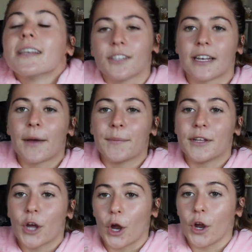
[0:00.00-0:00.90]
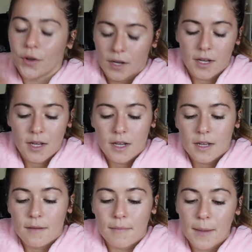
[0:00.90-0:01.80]
So now I'm gonna go
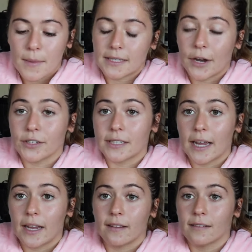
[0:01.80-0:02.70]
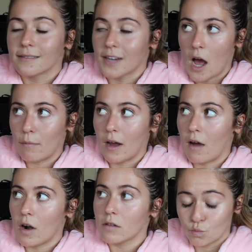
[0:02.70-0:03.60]
make my Sarah's Day
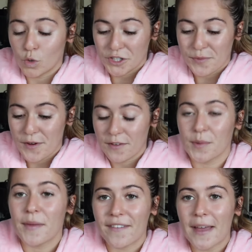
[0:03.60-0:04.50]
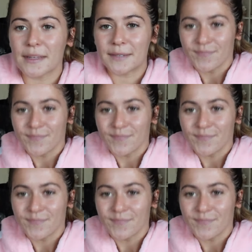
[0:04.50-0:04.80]
carbonara and watch a movie with my family.